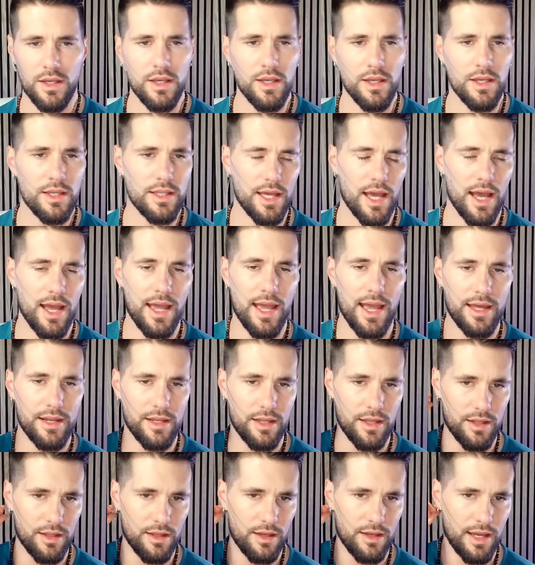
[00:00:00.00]
Yeah, I had
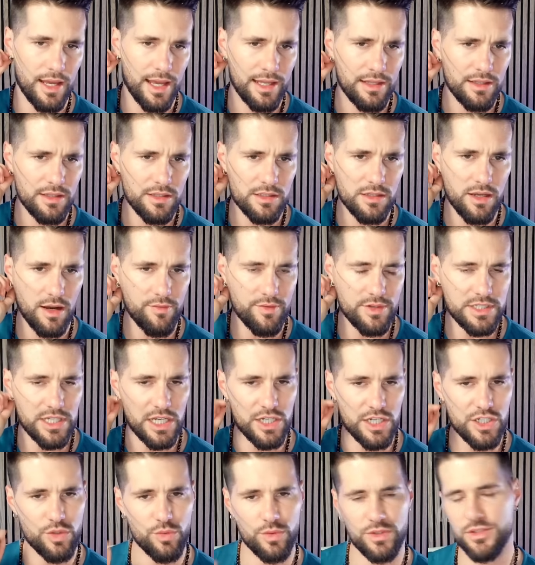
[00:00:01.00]
a I had this
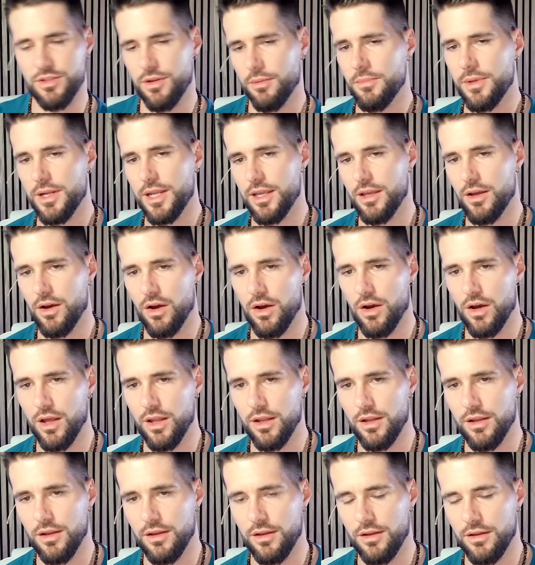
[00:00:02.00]
conversation with somebody
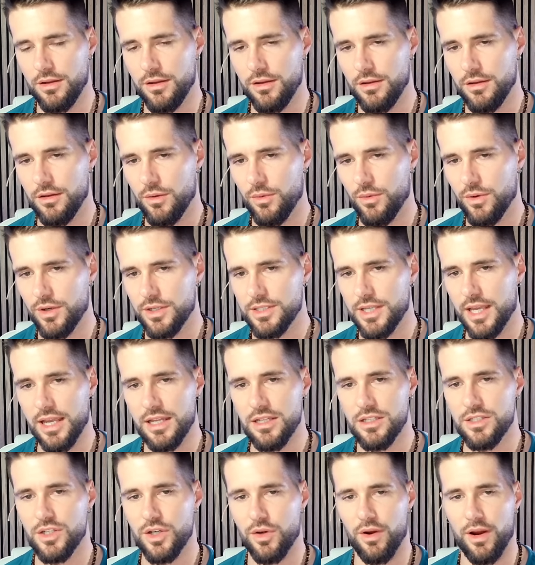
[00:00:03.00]
on I want to say
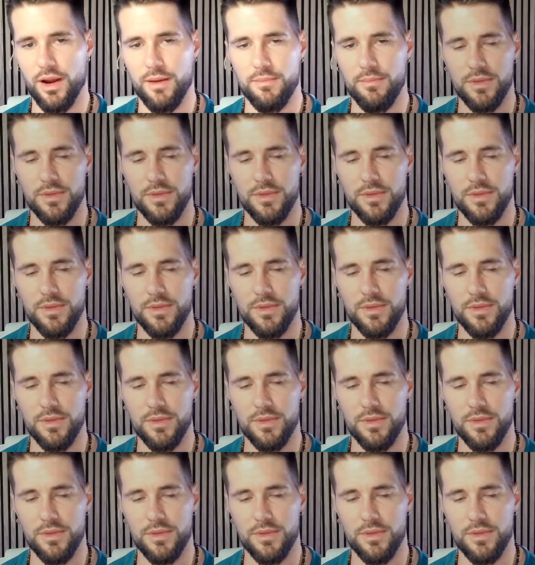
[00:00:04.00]
Instagram